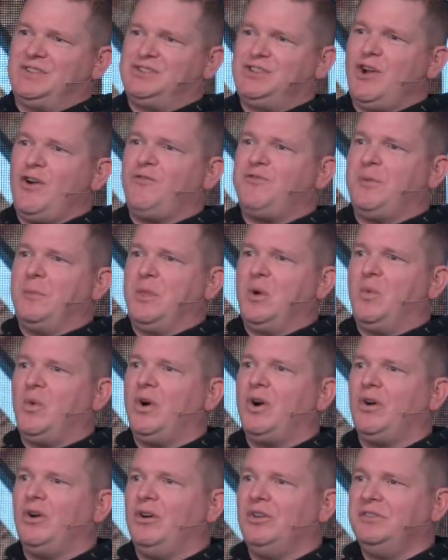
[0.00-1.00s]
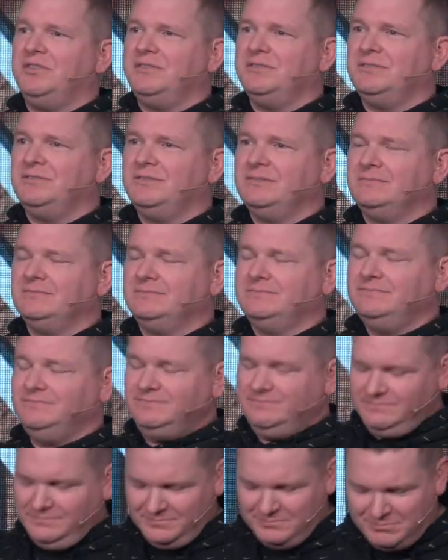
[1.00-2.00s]
ourselves from the world,
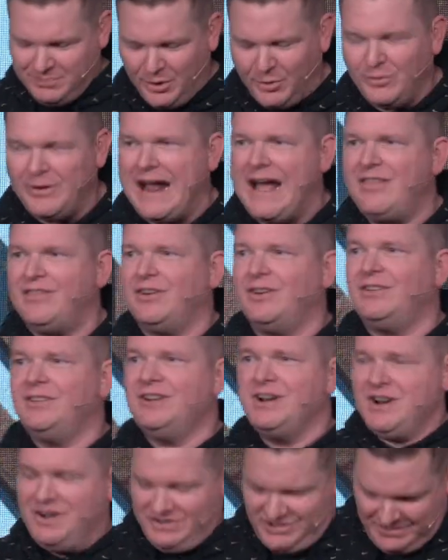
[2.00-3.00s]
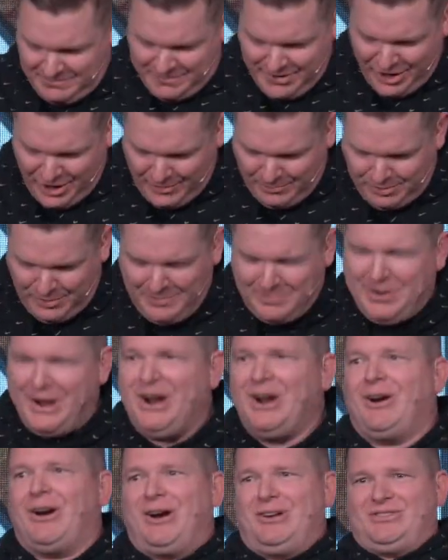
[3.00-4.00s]
but rather to better
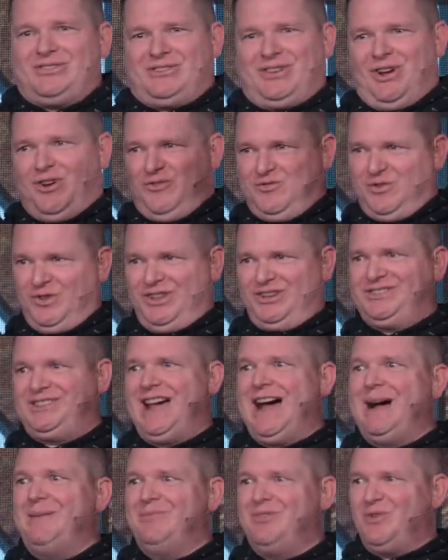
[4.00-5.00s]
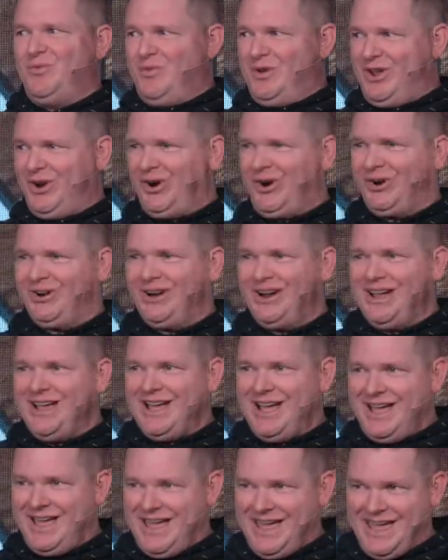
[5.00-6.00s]
prepare ourselves for the time that we are
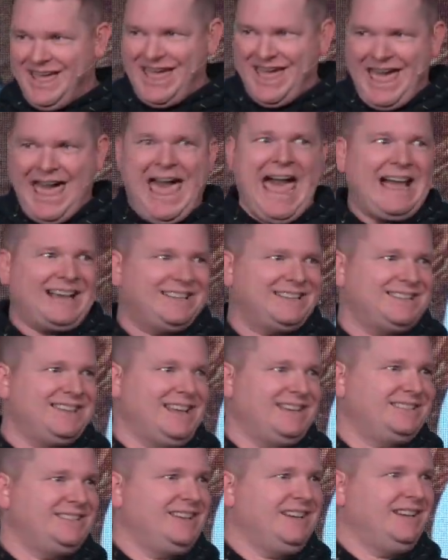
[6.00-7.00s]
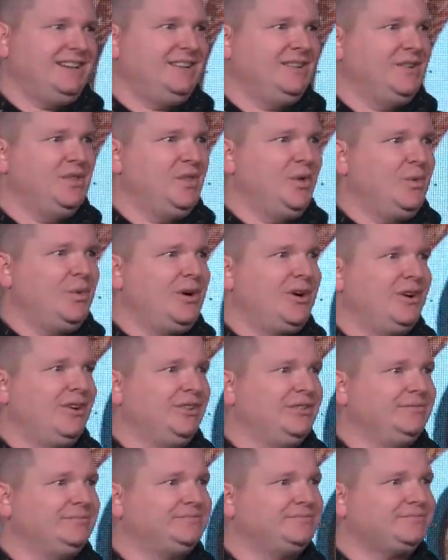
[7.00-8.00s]
accessing the
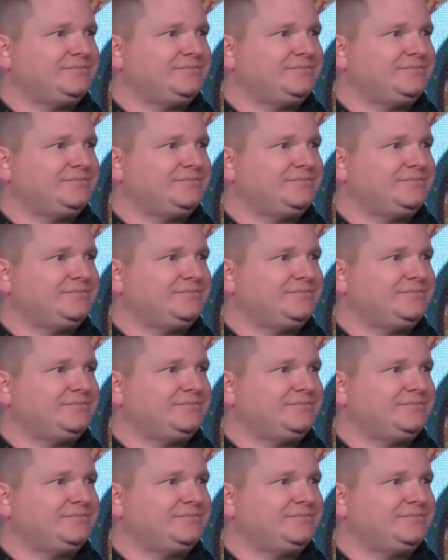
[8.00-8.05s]
world.